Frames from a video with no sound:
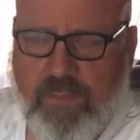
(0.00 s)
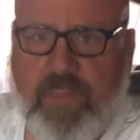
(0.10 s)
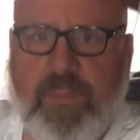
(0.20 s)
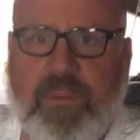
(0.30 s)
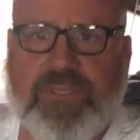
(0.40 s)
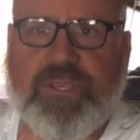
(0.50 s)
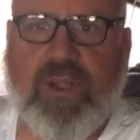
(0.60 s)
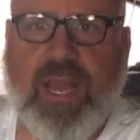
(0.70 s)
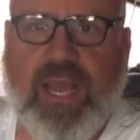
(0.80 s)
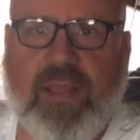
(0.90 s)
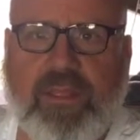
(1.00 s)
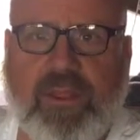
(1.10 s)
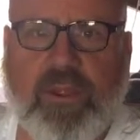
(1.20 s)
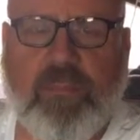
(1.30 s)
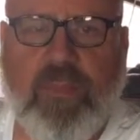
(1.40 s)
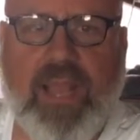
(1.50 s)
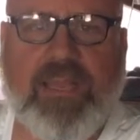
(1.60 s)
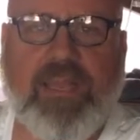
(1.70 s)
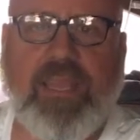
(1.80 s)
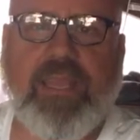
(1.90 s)
maybe put your
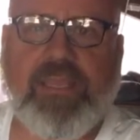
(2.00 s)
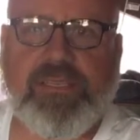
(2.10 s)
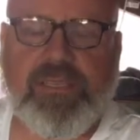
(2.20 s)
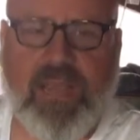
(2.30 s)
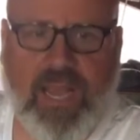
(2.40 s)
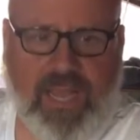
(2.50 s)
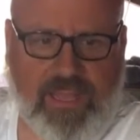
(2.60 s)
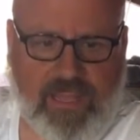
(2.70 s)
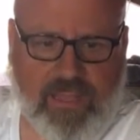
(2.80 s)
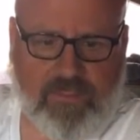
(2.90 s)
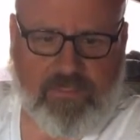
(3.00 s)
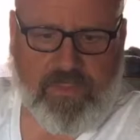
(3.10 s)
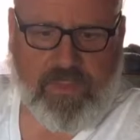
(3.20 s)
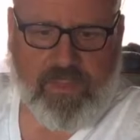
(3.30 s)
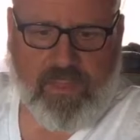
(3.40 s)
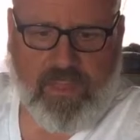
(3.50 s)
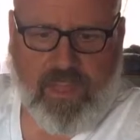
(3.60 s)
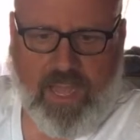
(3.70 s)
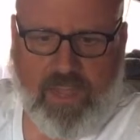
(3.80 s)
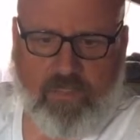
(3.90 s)
mind at ease. I
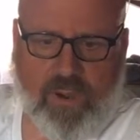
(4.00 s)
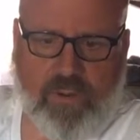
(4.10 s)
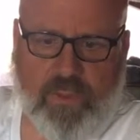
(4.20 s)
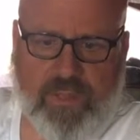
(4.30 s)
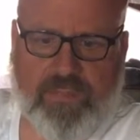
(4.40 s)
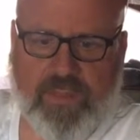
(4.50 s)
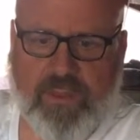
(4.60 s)
work with